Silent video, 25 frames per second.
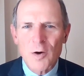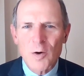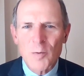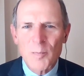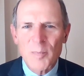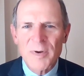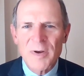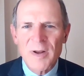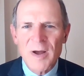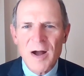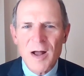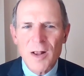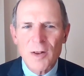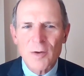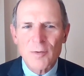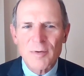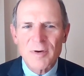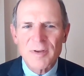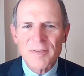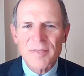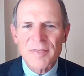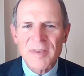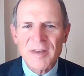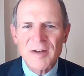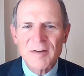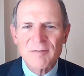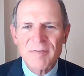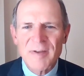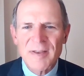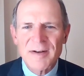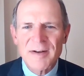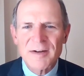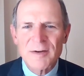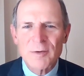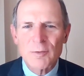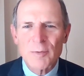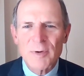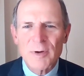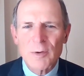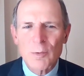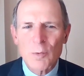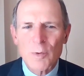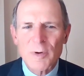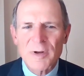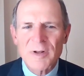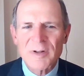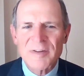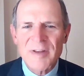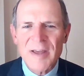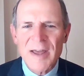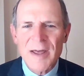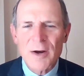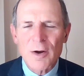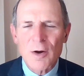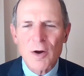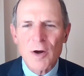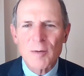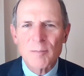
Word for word: Herman Hollerith invented recording data